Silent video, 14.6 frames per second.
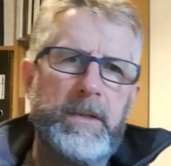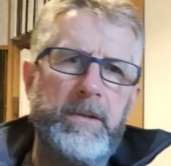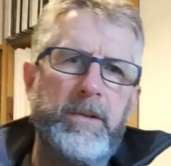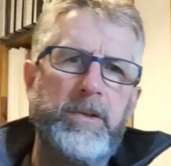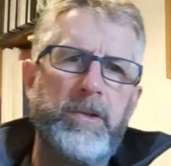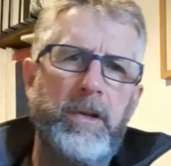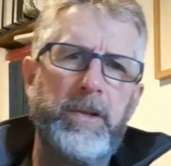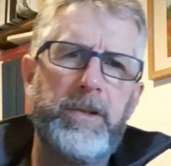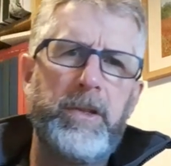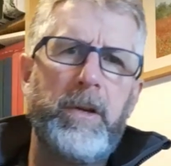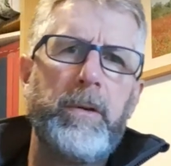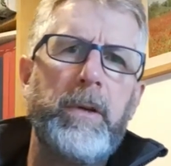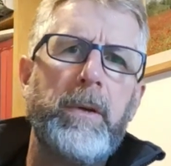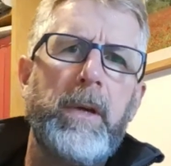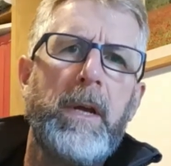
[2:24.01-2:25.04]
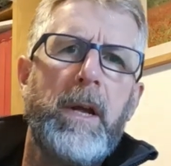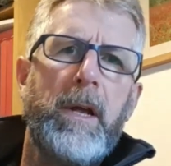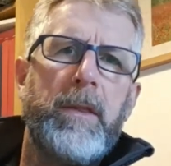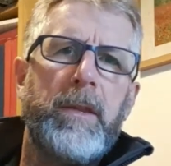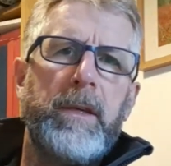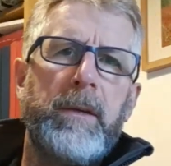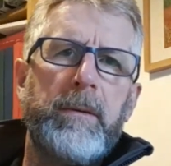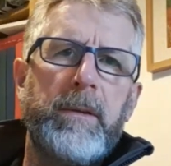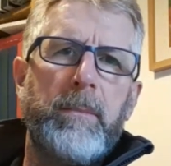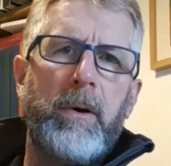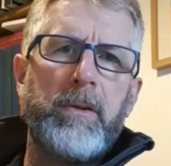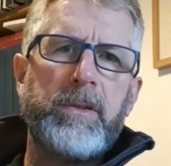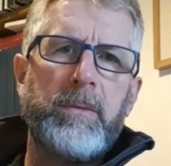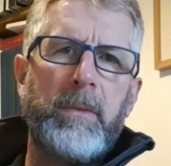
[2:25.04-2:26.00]
just try and show you the
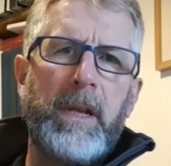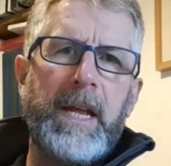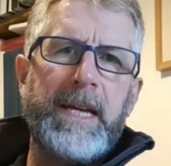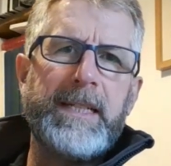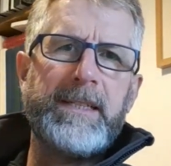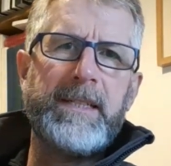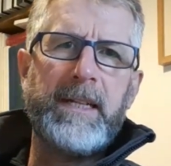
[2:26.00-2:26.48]
bottom lace